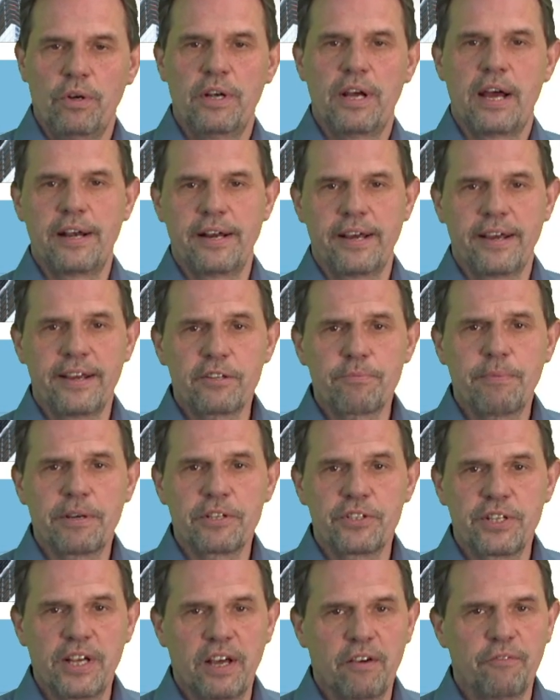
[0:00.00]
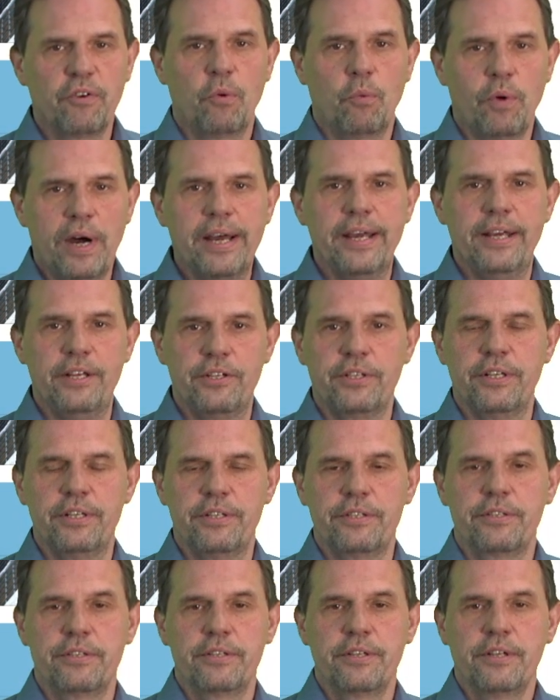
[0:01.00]
And I asked myself, why is
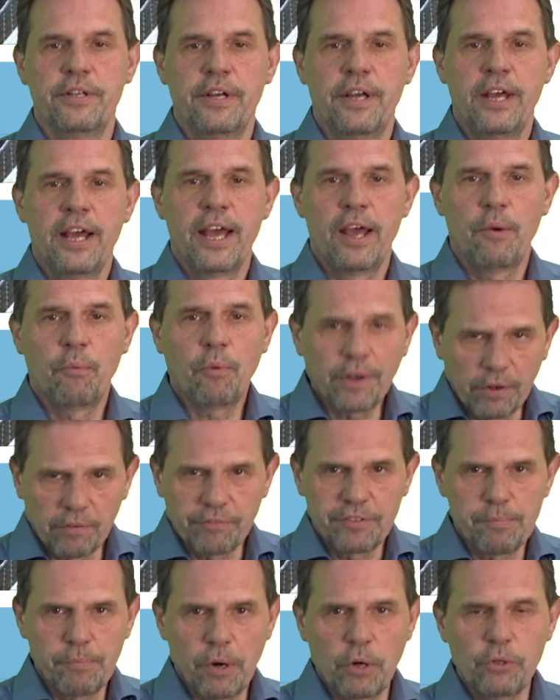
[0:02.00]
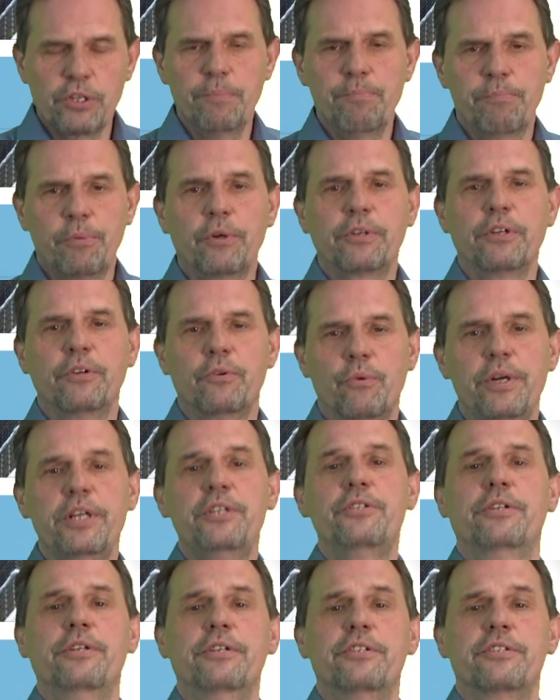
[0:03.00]
this? And one of the most important
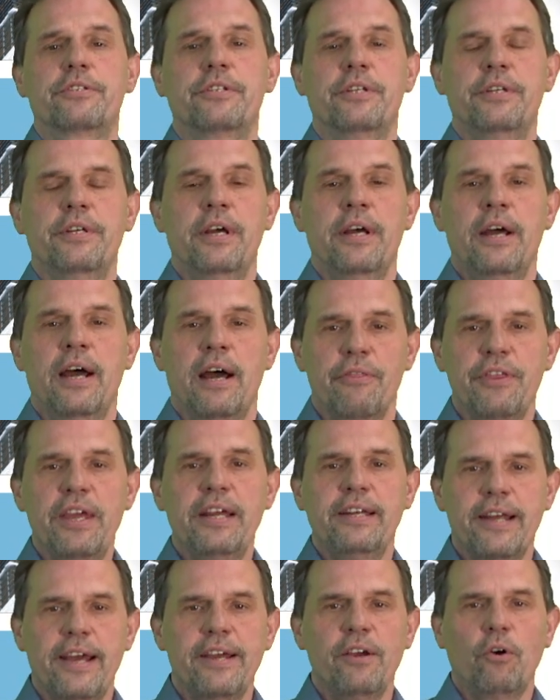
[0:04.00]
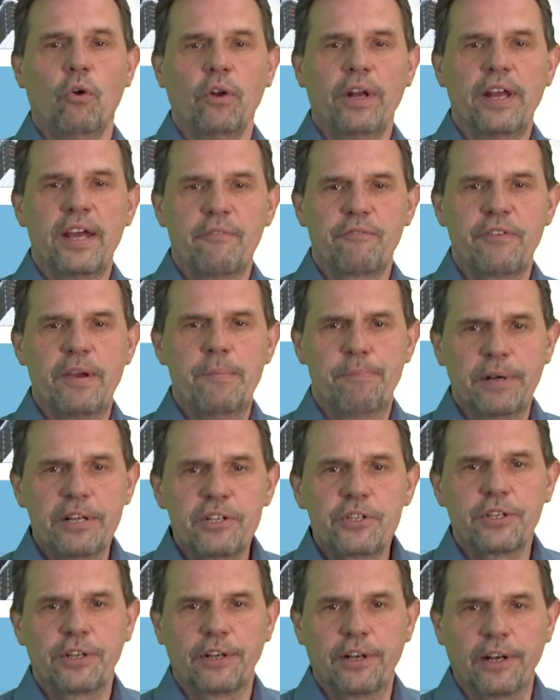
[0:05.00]
reasons, I think they all have
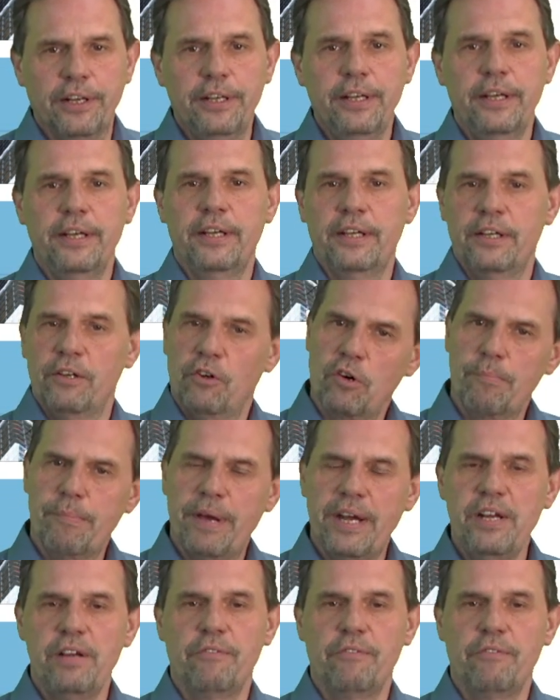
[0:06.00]
implicitly, or many